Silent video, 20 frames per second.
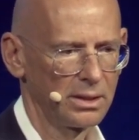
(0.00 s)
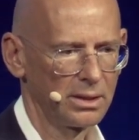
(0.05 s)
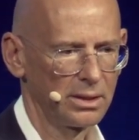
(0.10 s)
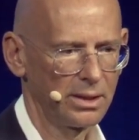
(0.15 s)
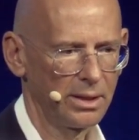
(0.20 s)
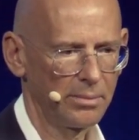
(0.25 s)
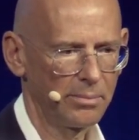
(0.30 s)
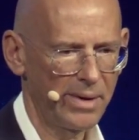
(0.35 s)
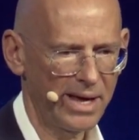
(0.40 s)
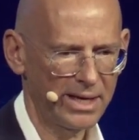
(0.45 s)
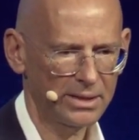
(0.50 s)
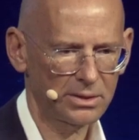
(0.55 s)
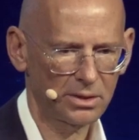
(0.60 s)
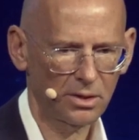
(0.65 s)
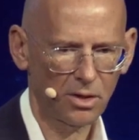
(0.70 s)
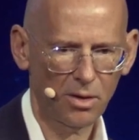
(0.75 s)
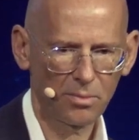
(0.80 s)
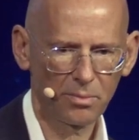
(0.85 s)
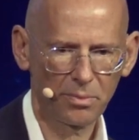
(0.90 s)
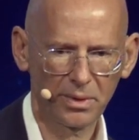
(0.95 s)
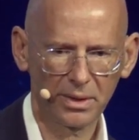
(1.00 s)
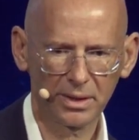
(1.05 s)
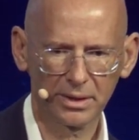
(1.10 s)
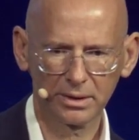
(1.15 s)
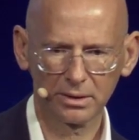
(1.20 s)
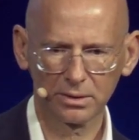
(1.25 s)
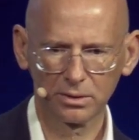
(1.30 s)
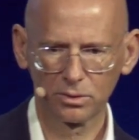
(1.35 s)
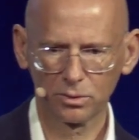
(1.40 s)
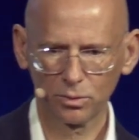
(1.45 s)
the best company
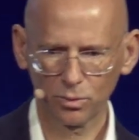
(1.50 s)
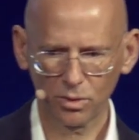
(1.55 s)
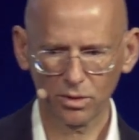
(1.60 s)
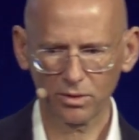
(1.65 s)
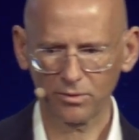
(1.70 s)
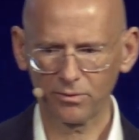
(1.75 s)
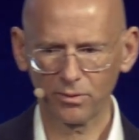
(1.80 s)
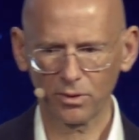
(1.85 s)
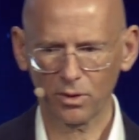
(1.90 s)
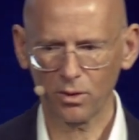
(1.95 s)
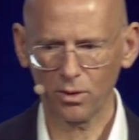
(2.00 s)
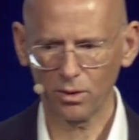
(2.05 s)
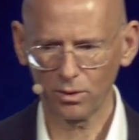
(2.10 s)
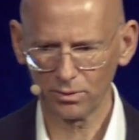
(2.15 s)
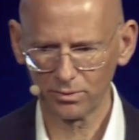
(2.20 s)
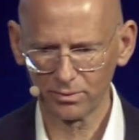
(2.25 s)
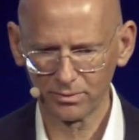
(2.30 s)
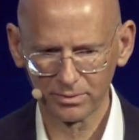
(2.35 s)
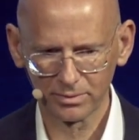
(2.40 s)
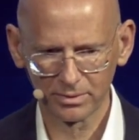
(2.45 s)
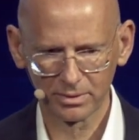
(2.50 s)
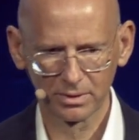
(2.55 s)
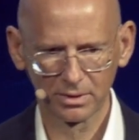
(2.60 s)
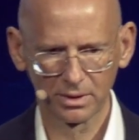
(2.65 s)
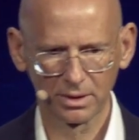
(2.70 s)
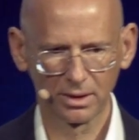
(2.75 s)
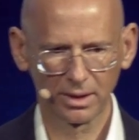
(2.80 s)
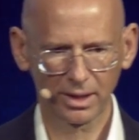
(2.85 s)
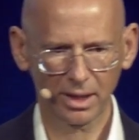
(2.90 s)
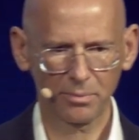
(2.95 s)
to work for all.
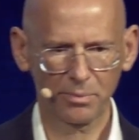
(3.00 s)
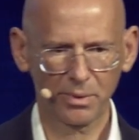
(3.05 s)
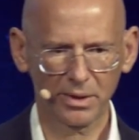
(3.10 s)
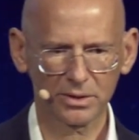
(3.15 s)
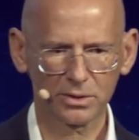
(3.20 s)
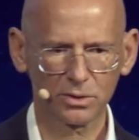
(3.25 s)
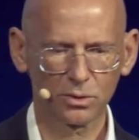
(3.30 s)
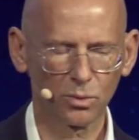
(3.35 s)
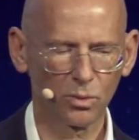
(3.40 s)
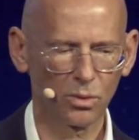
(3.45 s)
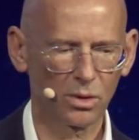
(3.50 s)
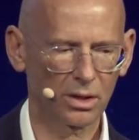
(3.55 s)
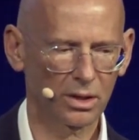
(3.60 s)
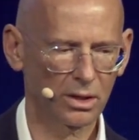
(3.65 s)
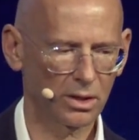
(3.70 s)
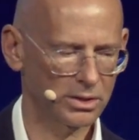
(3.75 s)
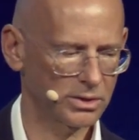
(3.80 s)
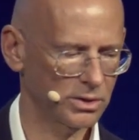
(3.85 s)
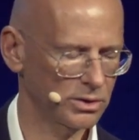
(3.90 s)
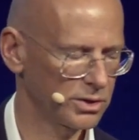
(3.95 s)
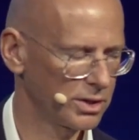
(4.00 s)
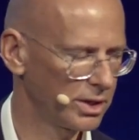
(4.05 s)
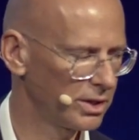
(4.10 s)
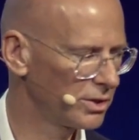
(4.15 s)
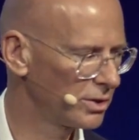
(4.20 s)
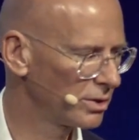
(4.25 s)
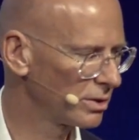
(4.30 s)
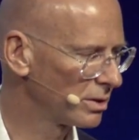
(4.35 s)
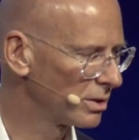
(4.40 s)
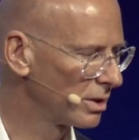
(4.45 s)
Great Place to Work
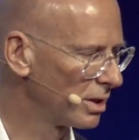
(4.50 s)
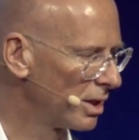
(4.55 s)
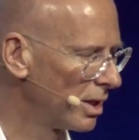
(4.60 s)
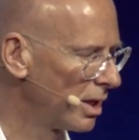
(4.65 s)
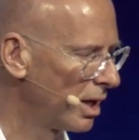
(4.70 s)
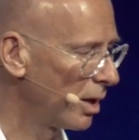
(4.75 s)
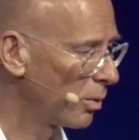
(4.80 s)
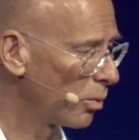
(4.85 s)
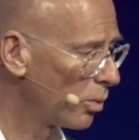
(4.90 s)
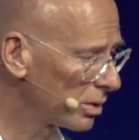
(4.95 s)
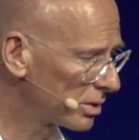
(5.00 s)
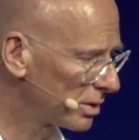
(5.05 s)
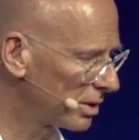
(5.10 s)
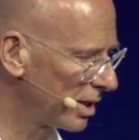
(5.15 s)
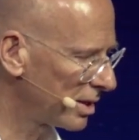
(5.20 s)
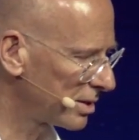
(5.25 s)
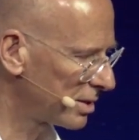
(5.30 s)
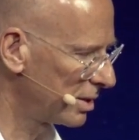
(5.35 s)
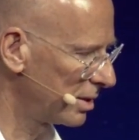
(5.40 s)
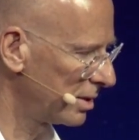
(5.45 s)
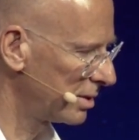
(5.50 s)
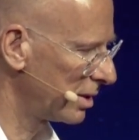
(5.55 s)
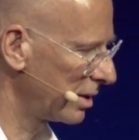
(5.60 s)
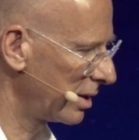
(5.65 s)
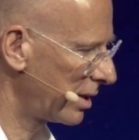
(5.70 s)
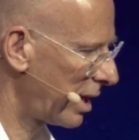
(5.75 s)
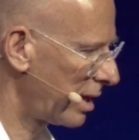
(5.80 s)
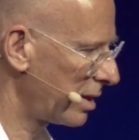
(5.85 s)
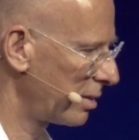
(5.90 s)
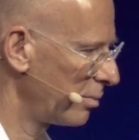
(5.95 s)
Association awarded us this
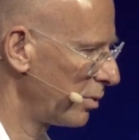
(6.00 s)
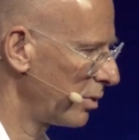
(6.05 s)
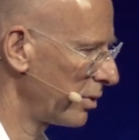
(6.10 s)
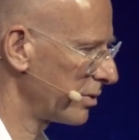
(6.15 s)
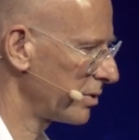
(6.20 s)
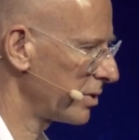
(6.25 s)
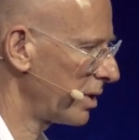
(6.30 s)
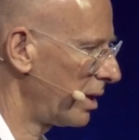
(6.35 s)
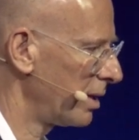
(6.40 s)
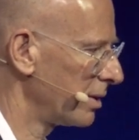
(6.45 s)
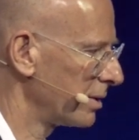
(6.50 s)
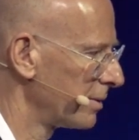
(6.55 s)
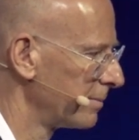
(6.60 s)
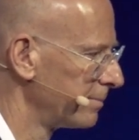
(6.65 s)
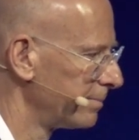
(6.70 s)
incredible result.